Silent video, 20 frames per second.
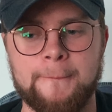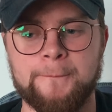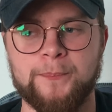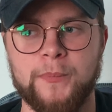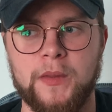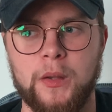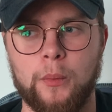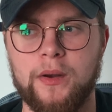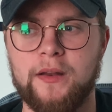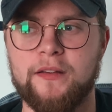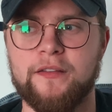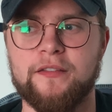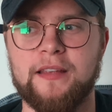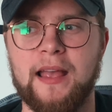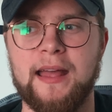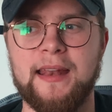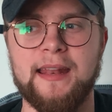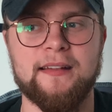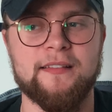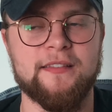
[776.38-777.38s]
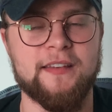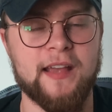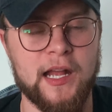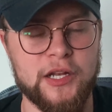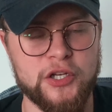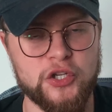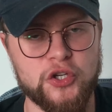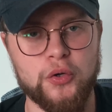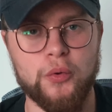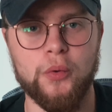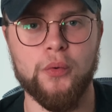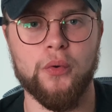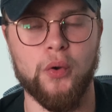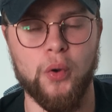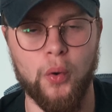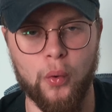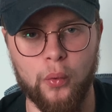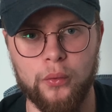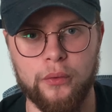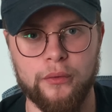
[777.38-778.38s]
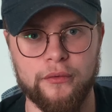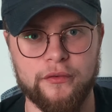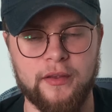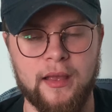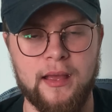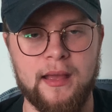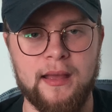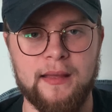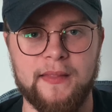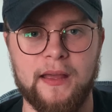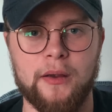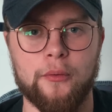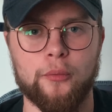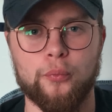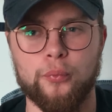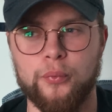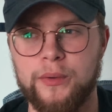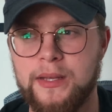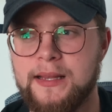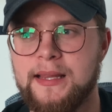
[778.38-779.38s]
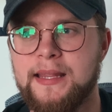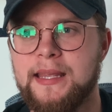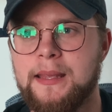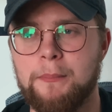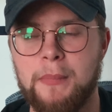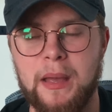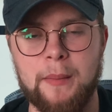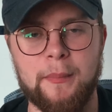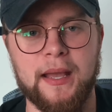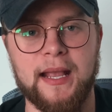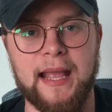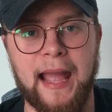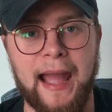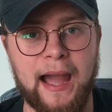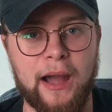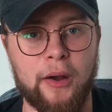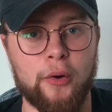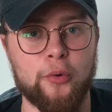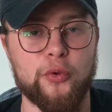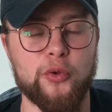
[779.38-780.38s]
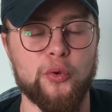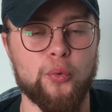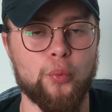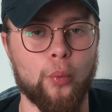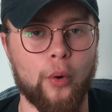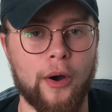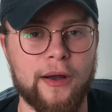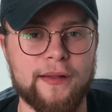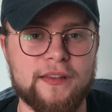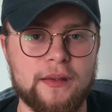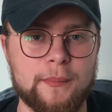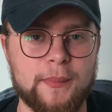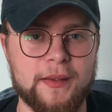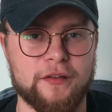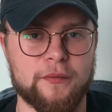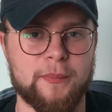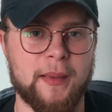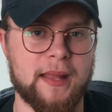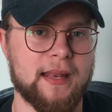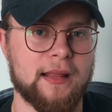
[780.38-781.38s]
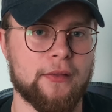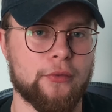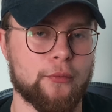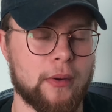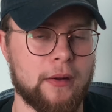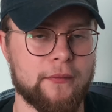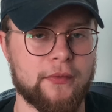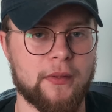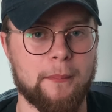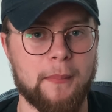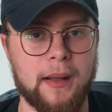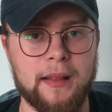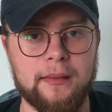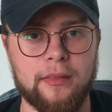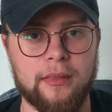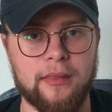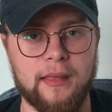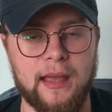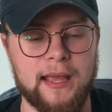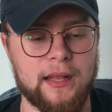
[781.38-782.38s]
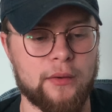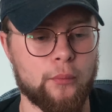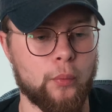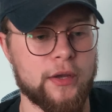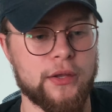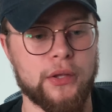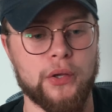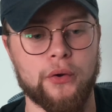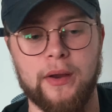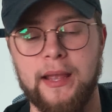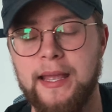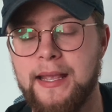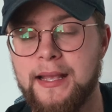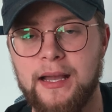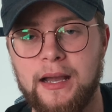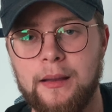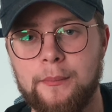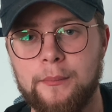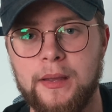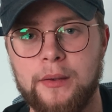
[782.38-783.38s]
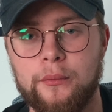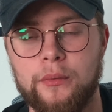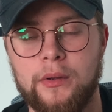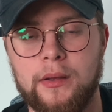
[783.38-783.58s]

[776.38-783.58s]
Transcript: You want to set intentional goals that really mimic how you want to be spending throughout the month and what your income